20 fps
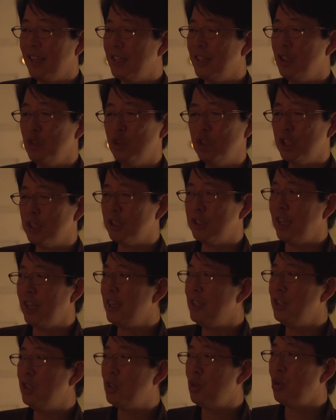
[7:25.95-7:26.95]
and you just
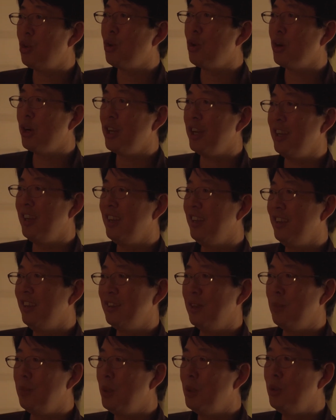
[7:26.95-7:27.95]
enjoy
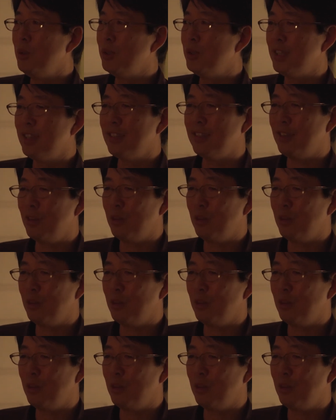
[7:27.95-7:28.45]
the music